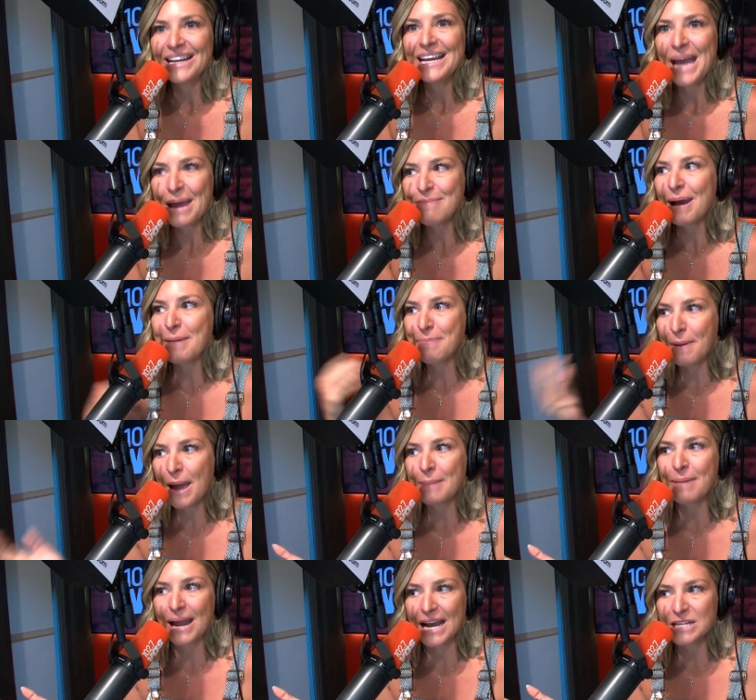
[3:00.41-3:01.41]
And my,
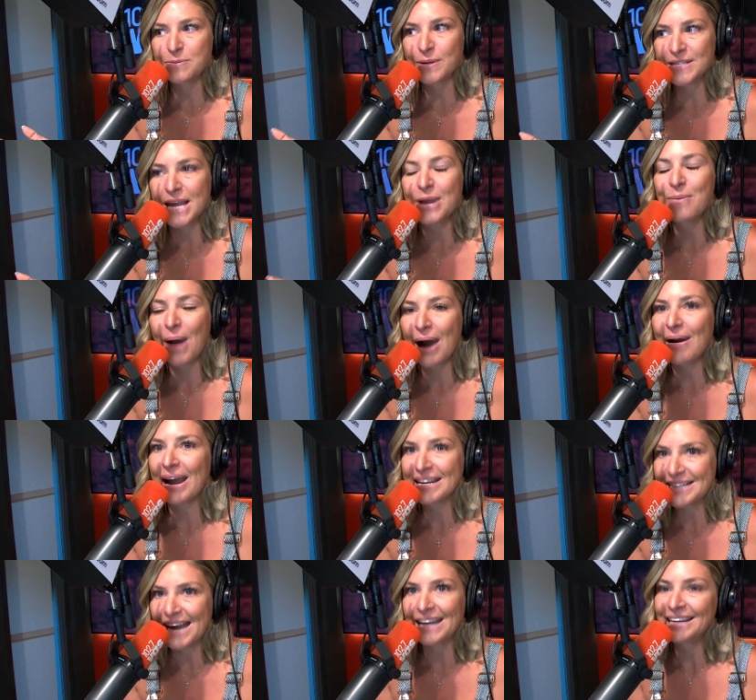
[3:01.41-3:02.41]
and my husband's like, wow,
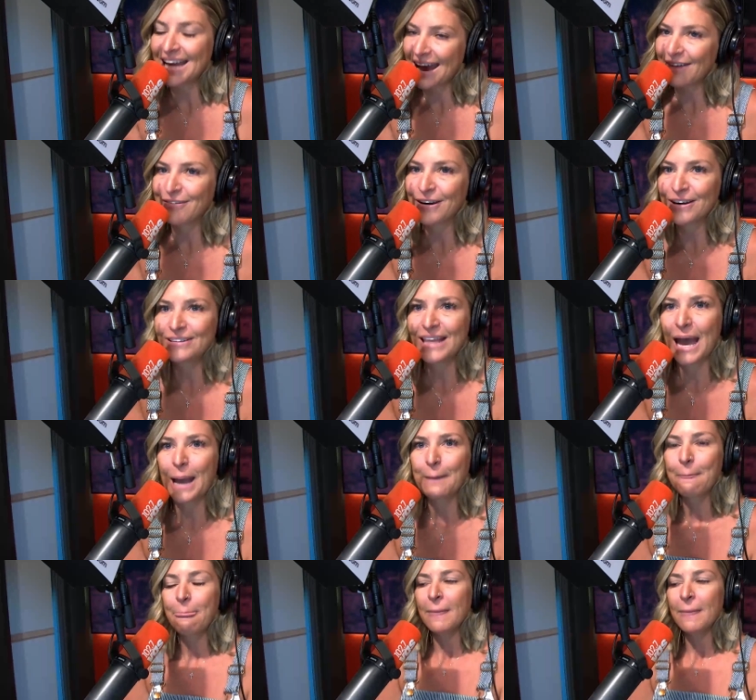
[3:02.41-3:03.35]
I, I have heard that.